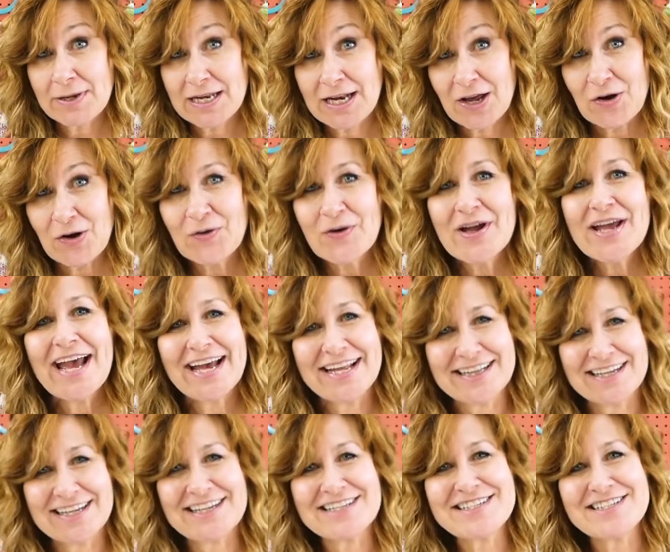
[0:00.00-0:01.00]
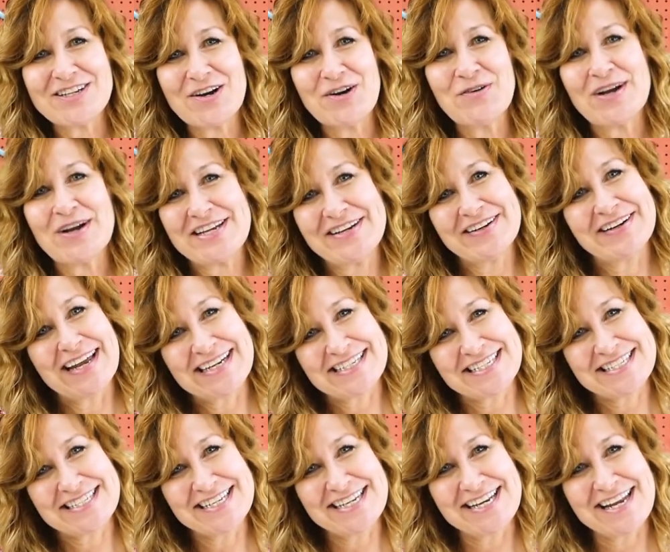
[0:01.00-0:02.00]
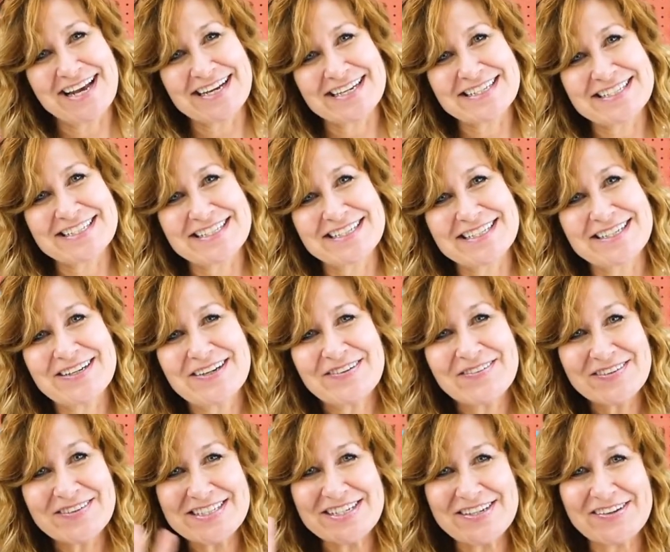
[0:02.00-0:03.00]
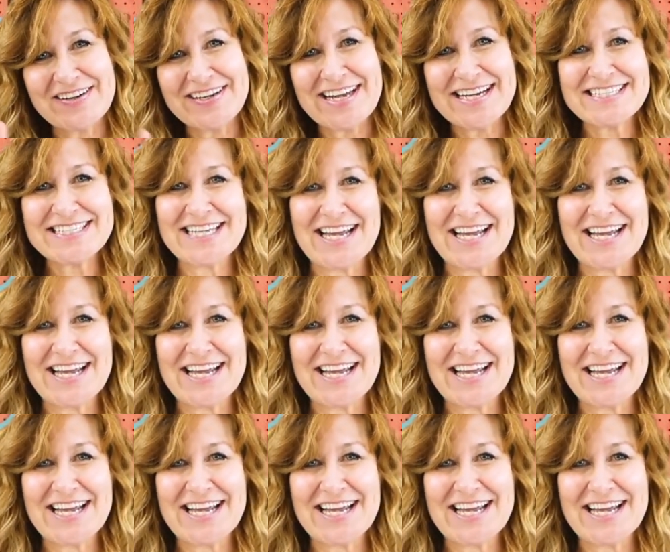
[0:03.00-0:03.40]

below and let us know what you'd like to see next. We'll see you all next